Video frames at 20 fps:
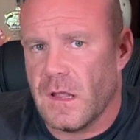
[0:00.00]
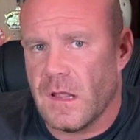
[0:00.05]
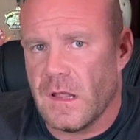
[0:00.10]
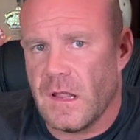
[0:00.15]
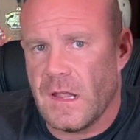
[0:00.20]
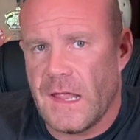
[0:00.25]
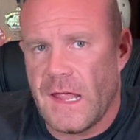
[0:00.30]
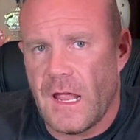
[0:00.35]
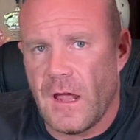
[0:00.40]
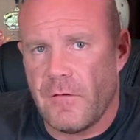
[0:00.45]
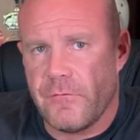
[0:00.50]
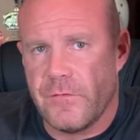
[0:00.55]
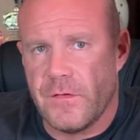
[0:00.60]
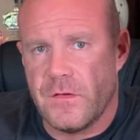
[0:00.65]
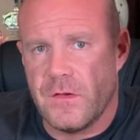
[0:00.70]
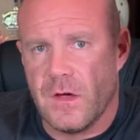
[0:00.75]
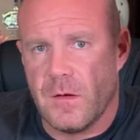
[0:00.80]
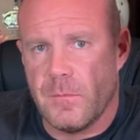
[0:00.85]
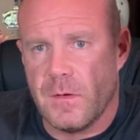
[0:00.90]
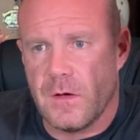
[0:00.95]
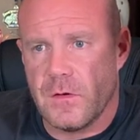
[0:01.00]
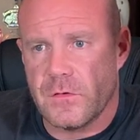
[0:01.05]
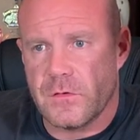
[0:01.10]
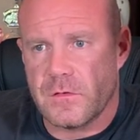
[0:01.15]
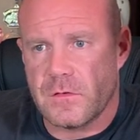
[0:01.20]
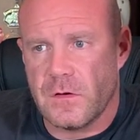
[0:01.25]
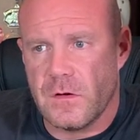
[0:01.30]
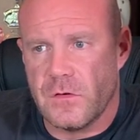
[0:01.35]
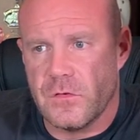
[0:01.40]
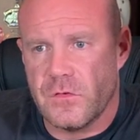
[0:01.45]
lay off the dumbbells,
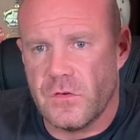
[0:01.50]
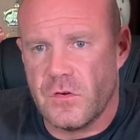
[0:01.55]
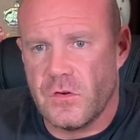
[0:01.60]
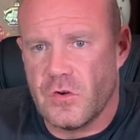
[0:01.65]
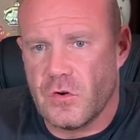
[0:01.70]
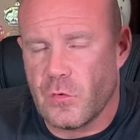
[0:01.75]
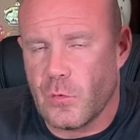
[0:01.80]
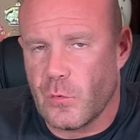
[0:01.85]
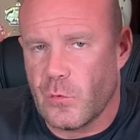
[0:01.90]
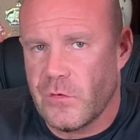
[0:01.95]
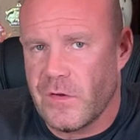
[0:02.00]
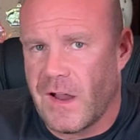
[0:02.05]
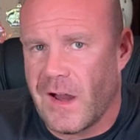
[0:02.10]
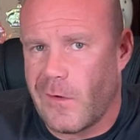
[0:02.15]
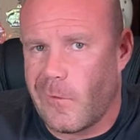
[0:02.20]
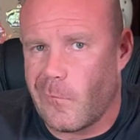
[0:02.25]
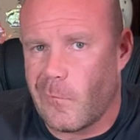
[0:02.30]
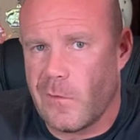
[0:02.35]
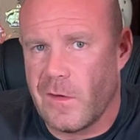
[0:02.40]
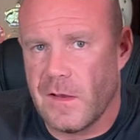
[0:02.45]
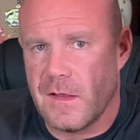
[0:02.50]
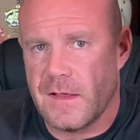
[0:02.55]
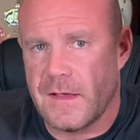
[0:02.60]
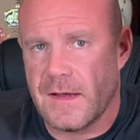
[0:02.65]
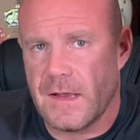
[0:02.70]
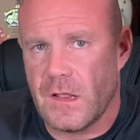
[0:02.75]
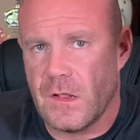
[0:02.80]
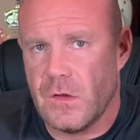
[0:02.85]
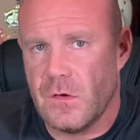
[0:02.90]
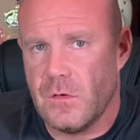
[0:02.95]
because you're not really
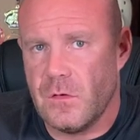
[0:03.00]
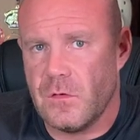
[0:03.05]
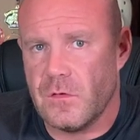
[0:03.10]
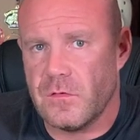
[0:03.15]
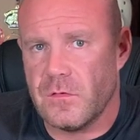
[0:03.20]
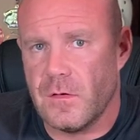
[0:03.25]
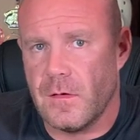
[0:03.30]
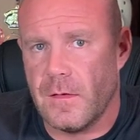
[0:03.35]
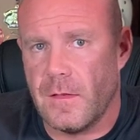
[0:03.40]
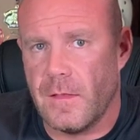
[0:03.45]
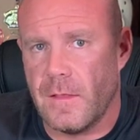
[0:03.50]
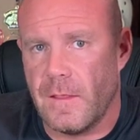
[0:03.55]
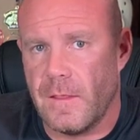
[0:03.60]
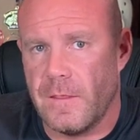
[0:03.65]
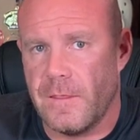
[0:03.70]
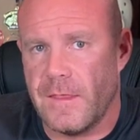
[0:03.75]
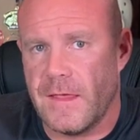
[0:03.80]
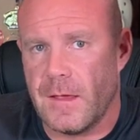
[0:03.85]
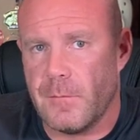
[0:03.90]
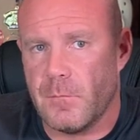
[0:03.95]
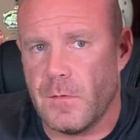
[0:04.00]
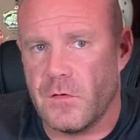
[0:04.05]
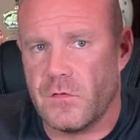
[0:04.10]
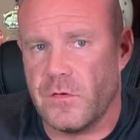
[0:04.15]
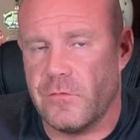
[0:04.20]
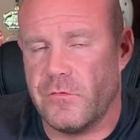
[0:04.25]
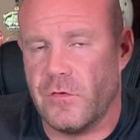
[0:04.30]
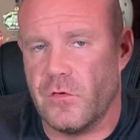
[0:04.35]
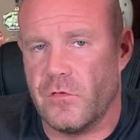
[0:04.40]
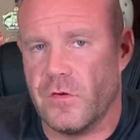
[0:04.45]
going to lose that much
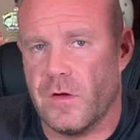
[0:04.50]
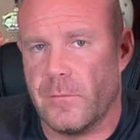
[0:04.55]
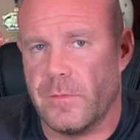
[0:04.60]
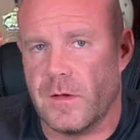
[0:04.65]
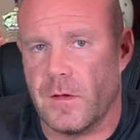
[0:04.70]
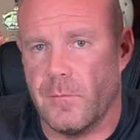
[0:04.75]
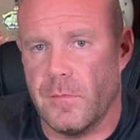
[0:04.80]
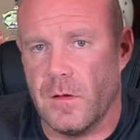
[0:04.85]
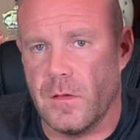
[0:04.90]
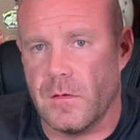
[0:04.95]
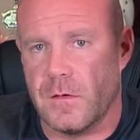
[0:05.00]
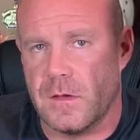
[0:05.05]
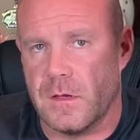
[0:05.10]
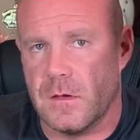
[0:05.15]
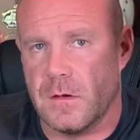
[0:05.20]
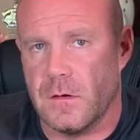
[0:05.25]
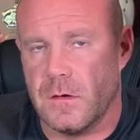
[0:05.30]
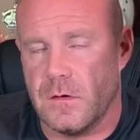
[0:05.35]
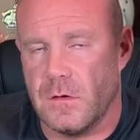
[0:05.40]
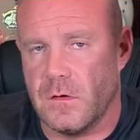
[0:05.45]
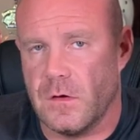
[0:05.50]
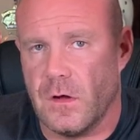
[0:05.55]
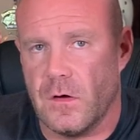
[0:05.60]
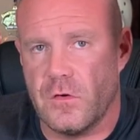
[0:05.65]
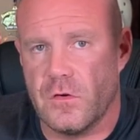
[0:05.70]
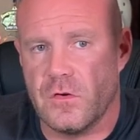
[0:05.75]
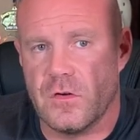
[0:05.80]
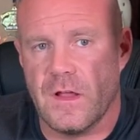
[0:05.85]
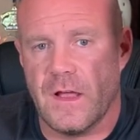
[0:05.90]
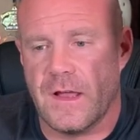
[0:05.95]
of your jumping ability. You know,
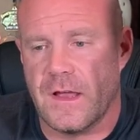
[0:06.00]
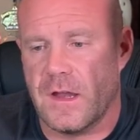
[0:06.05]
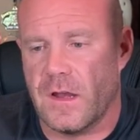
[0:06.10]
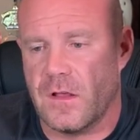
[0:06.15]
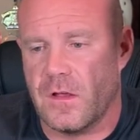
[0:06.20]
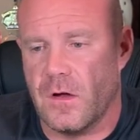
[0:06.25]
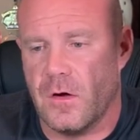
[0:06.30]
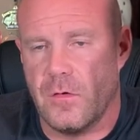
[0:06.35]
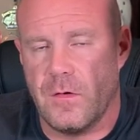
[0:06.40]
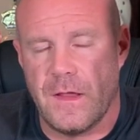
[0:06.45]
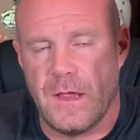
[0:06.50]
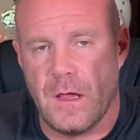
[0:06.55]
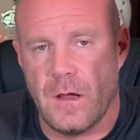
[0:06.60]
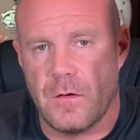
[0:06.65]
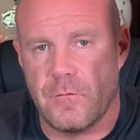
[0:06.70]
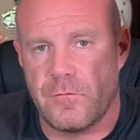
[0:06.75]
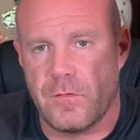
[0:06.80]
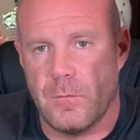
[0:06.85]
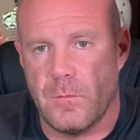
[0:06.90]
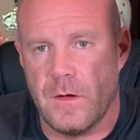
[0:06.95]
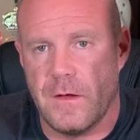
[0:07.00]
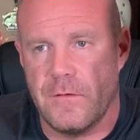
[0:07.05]
you're not going to go down from,